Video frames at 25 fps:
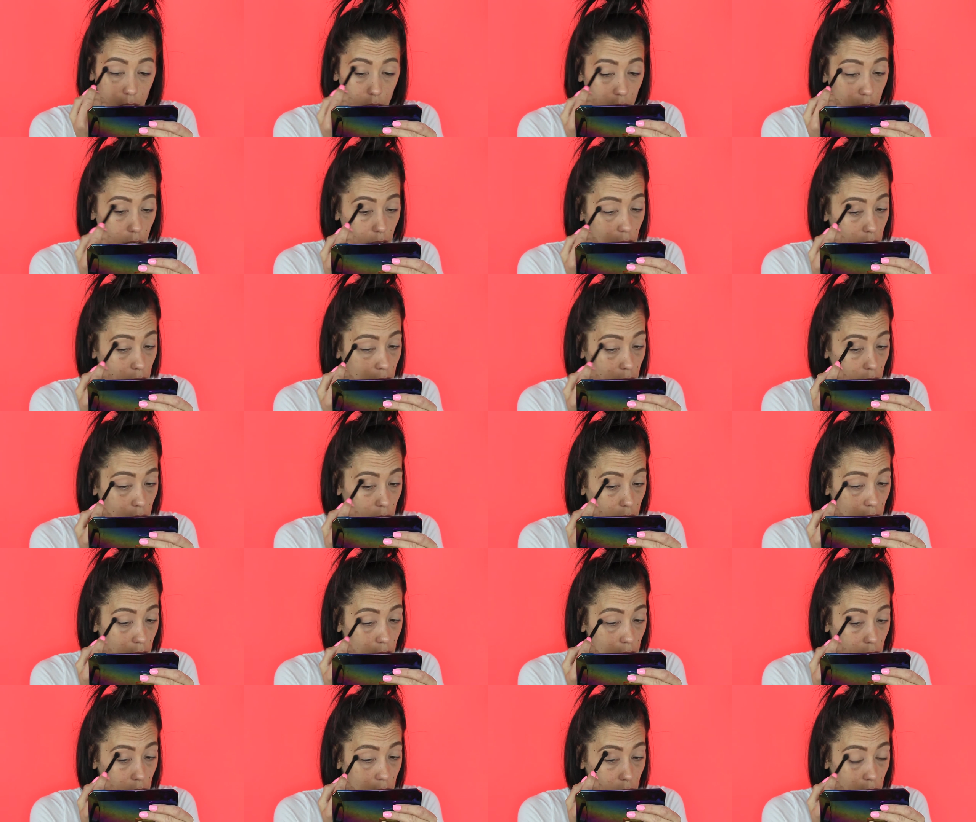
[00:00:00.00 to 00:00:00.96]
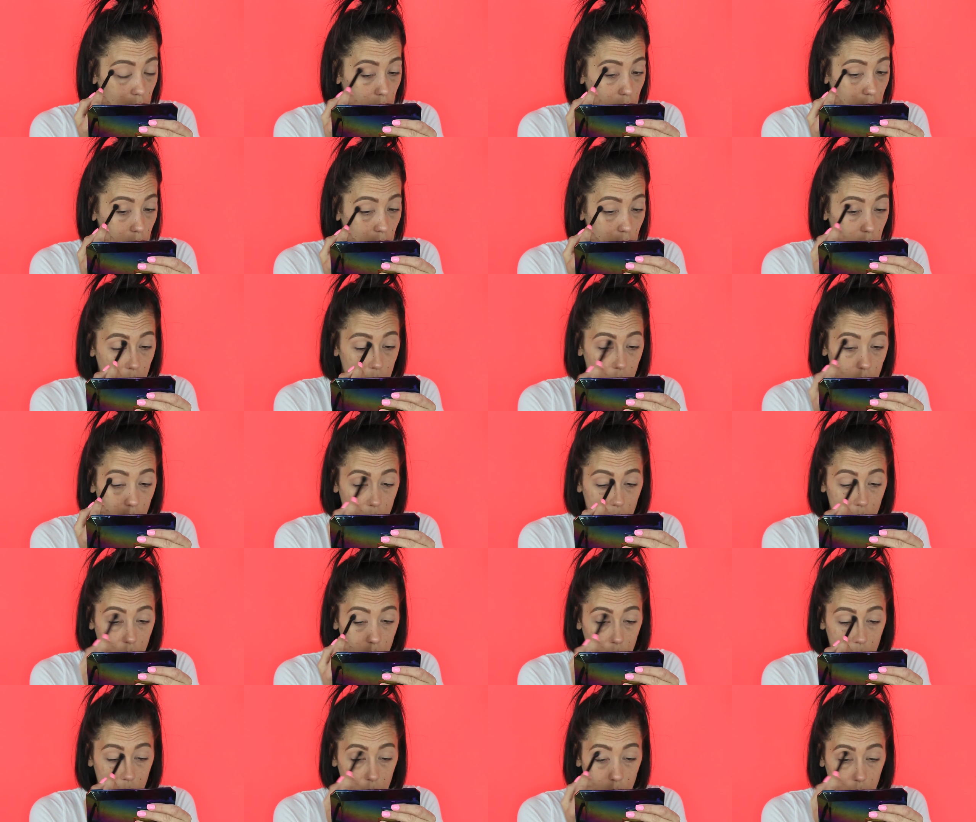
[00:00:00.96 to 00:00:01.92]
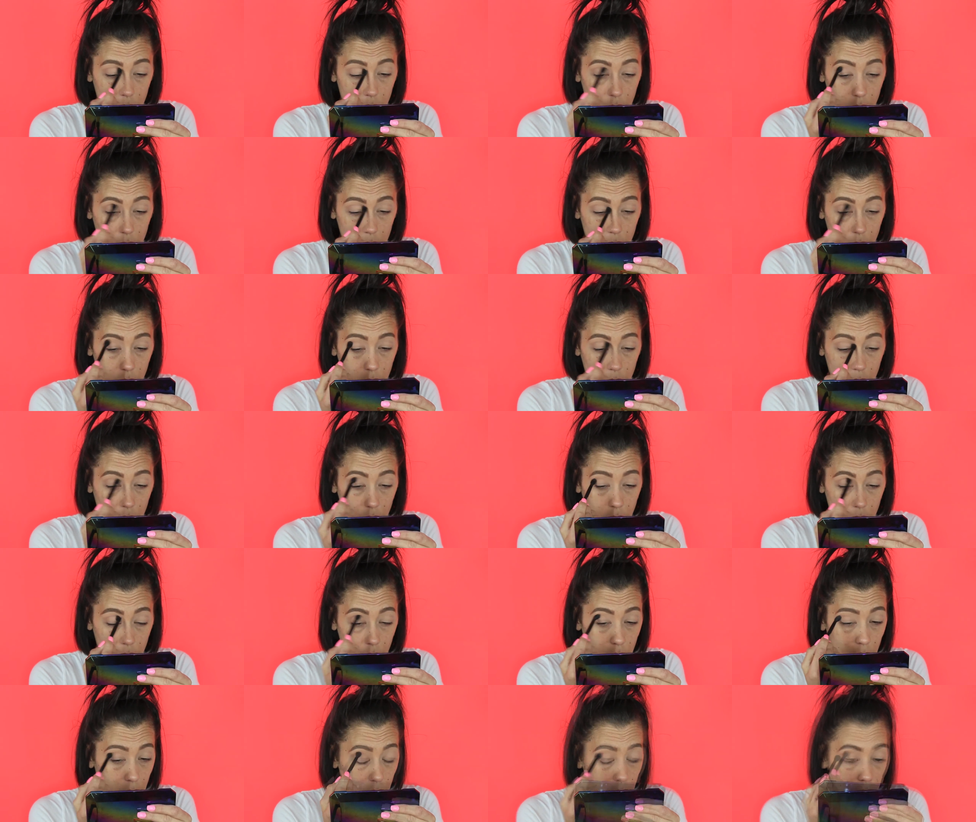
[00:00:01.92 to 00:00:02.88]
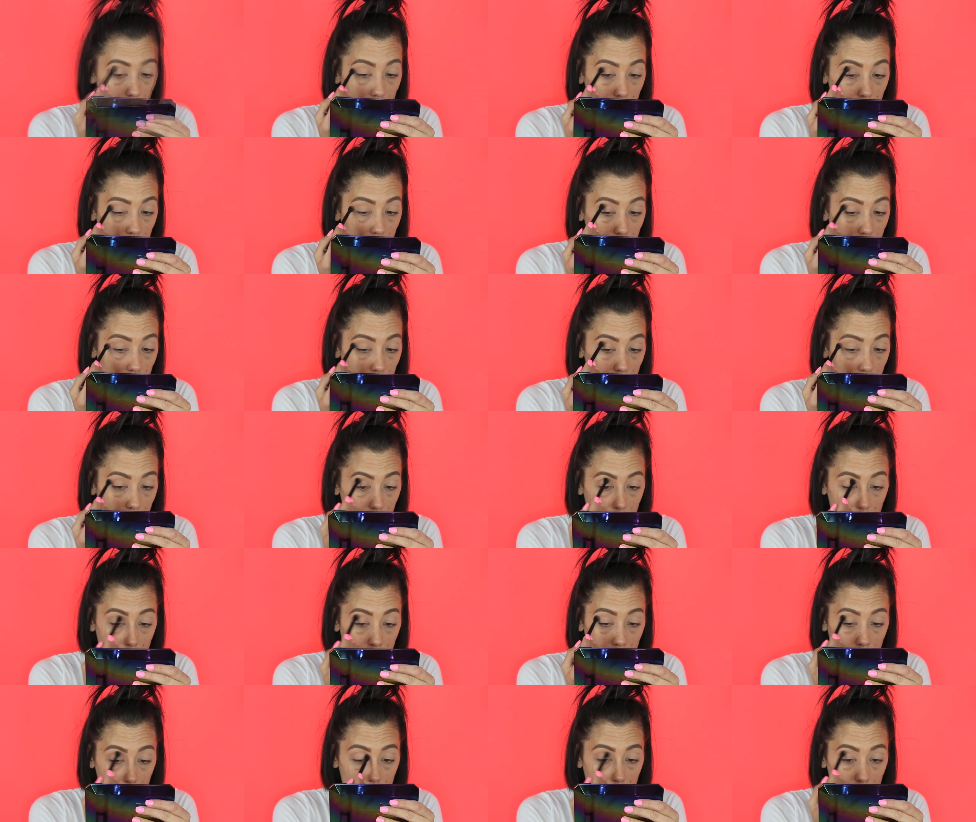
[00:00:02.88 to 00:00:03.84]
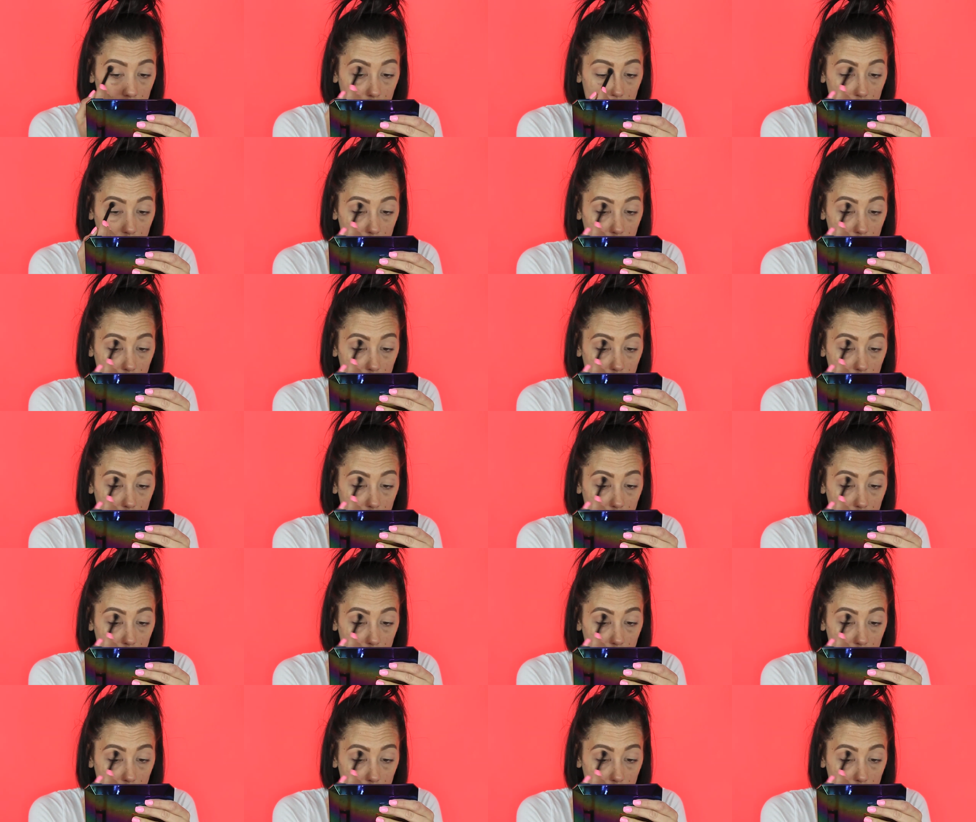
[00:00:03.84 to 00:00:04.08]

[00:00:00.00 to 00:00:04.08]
Nobody speaks.